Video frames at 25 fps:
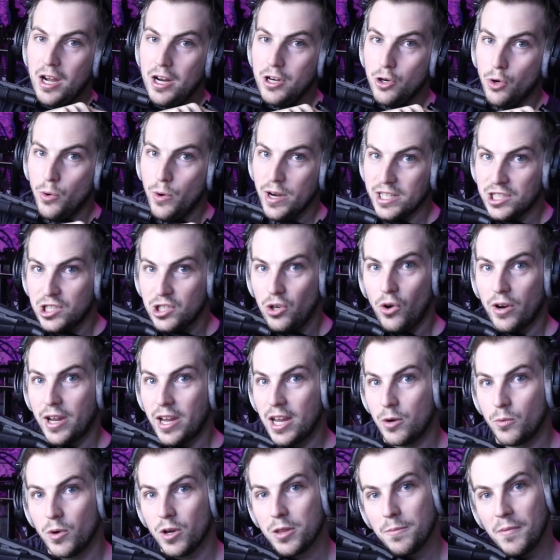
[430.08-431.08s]
always knock
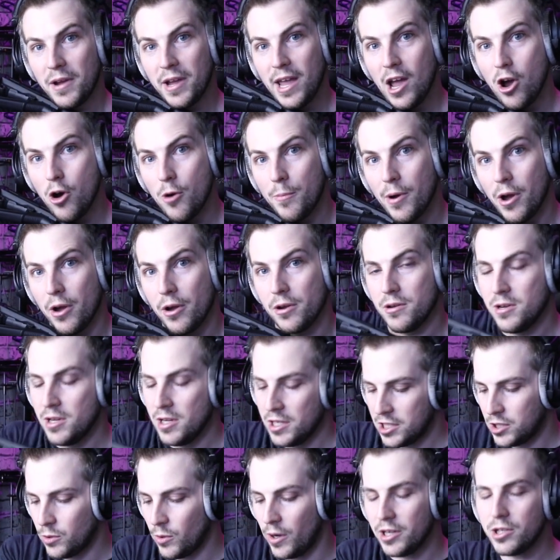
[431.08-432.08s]
it with my elbow.
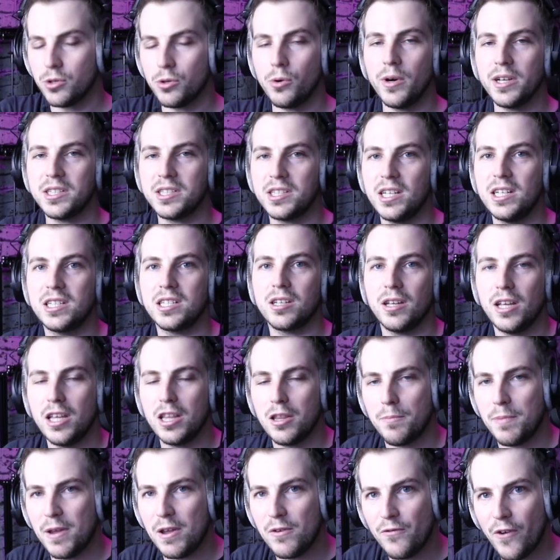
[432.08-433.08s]
So I'd always need to either
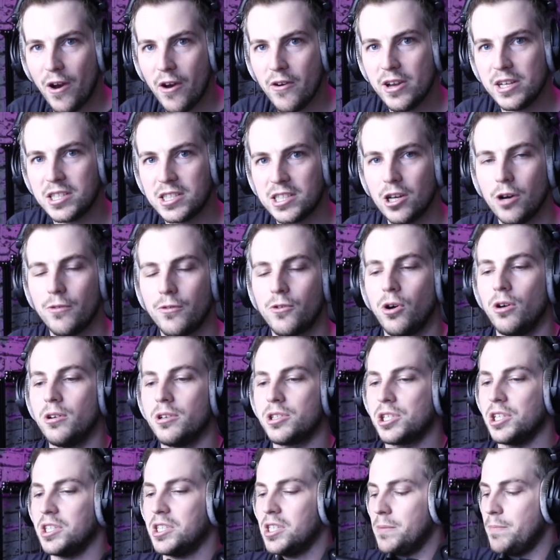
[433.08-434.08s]
be very
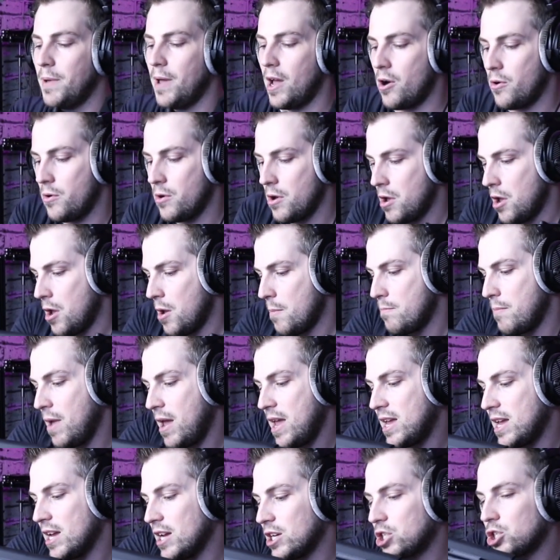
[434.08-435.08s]
self-conscious about
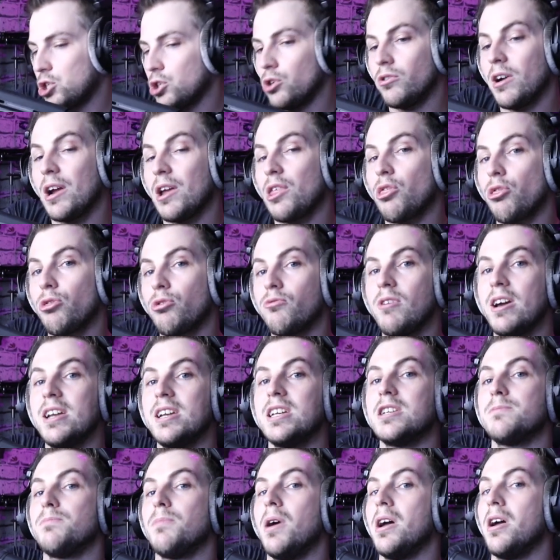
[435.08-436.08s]
making sure I
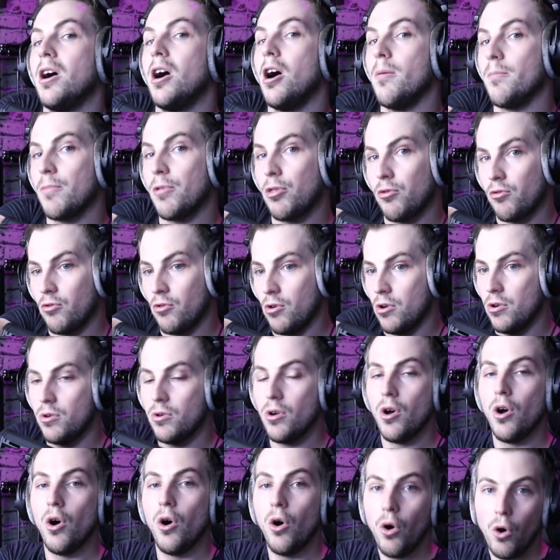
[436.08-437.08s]
threaded my arm through,
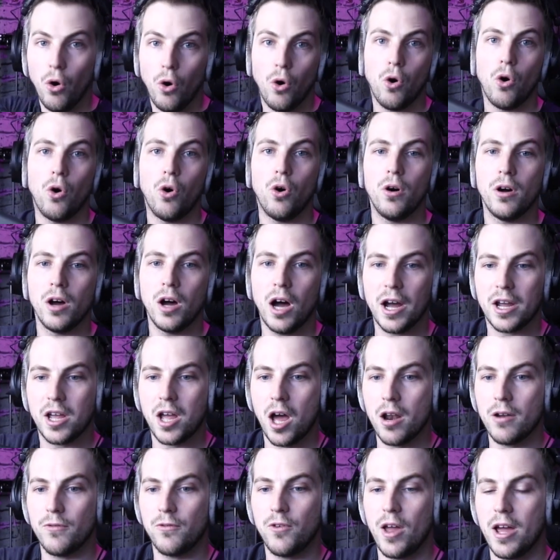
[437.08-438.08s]
or I kind
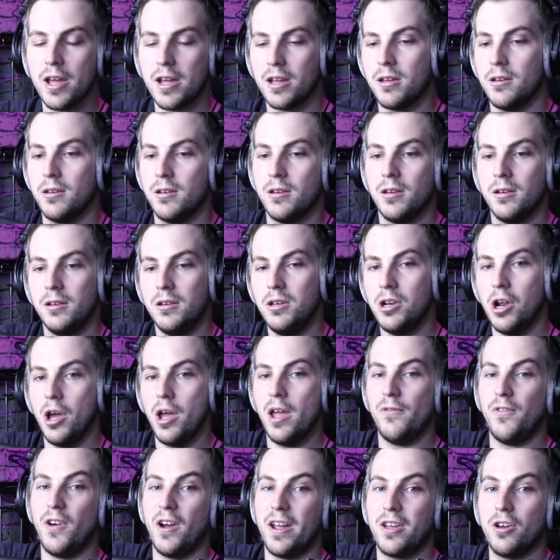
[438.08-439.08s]
of like, you know,
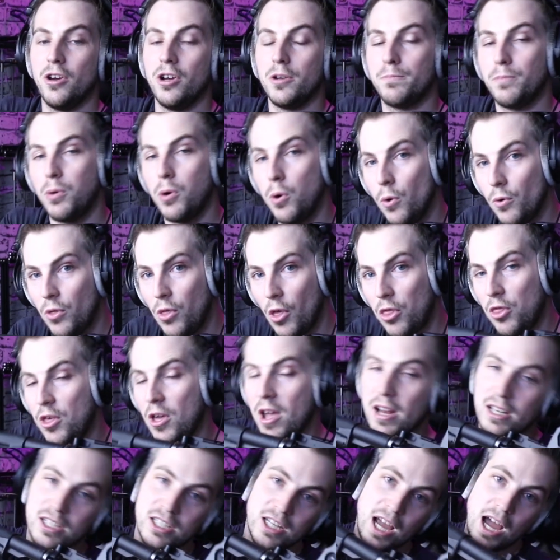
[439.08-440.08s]
if I could pull the
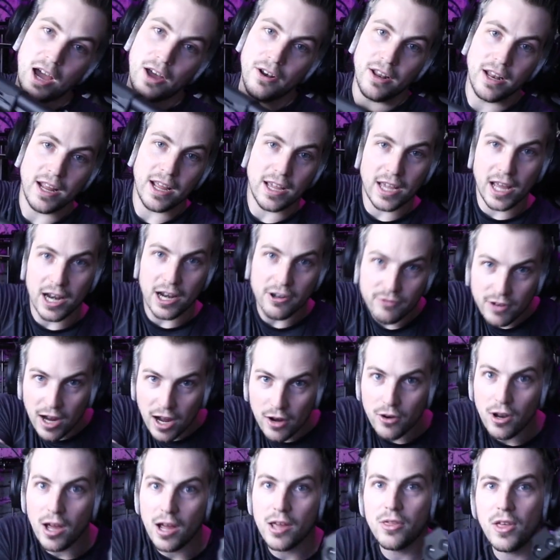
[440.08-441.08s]
thing down and then get it round
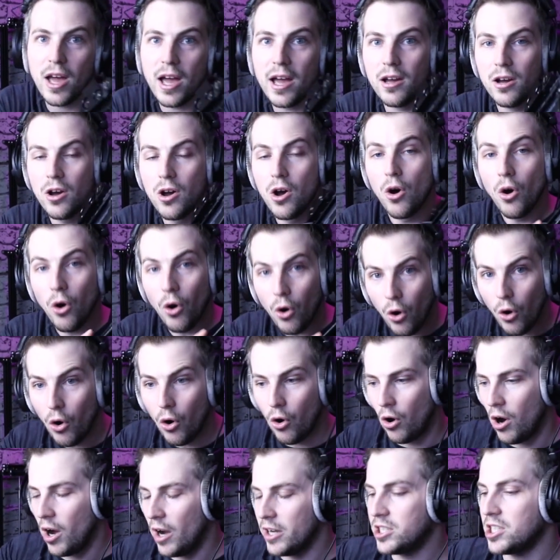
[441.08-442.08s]
like that,
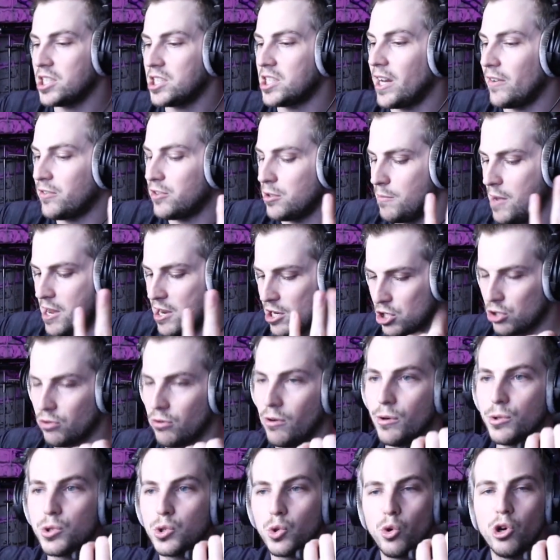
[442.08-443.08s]
or I just have to make sure I
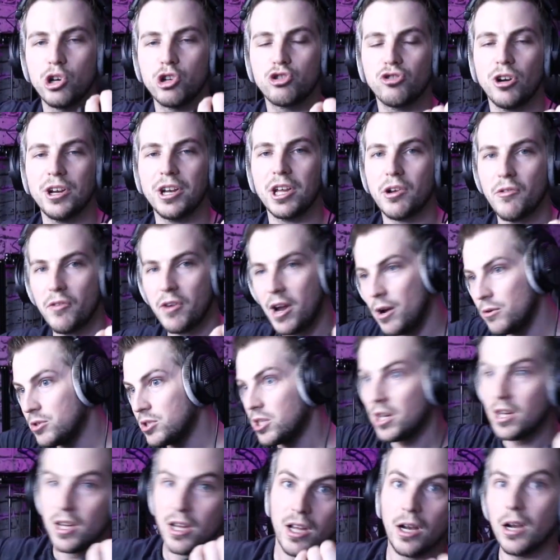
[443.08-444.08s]
was always running around
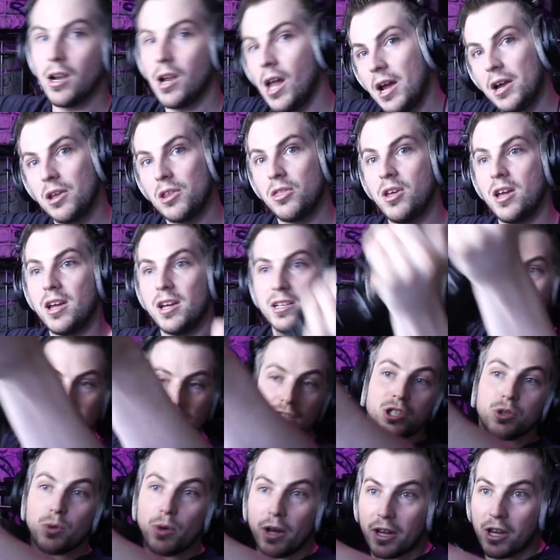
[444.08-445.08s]
like this
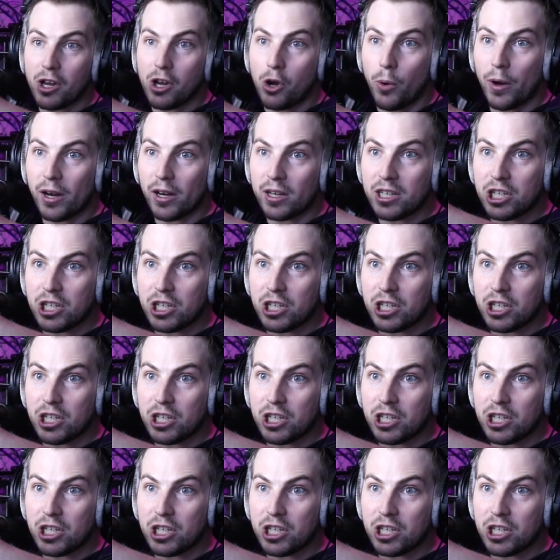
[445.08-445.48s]
so I can quickly